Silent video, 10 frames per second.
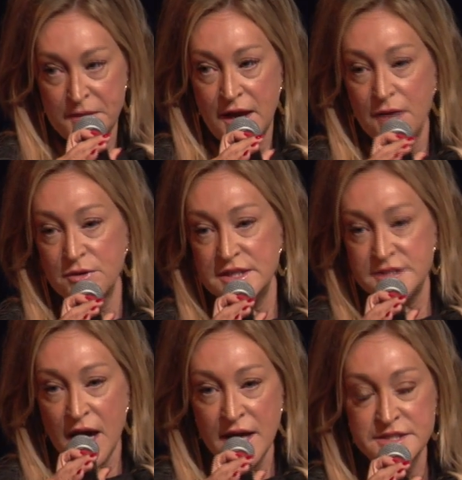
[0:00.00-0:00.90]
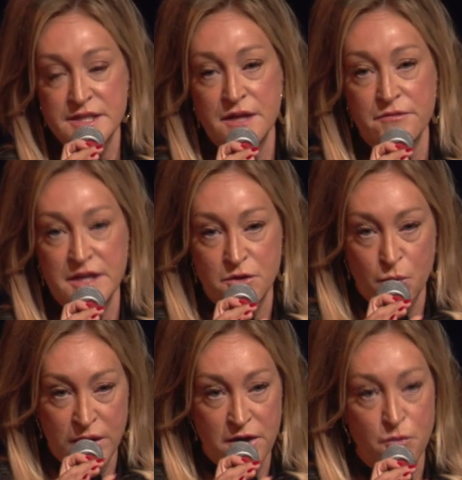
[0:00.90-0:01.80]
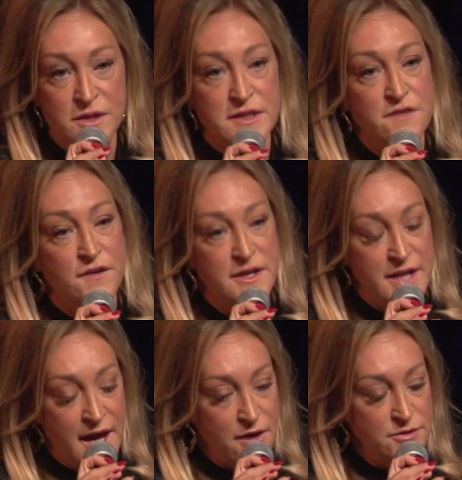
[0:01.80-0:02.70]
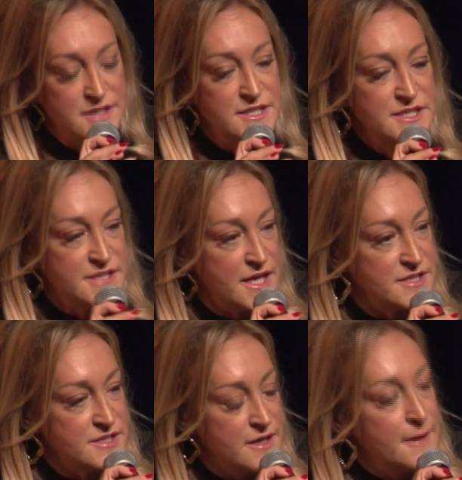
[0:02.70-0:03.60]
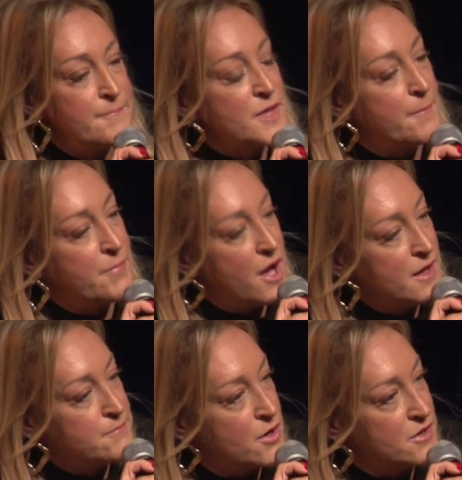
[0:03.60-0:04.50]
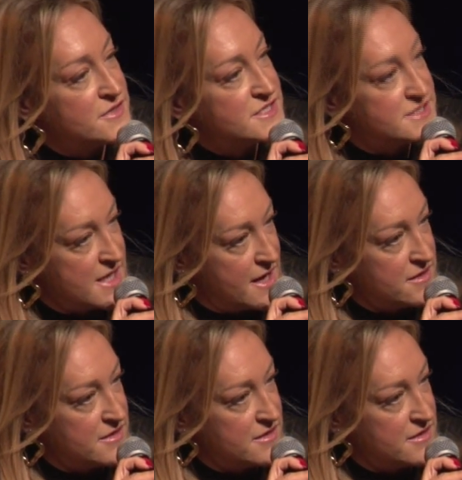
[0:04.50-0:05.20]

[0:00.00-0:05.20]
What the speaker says: And when he dies and they read the will, what they find out is he says, upon Martha's death,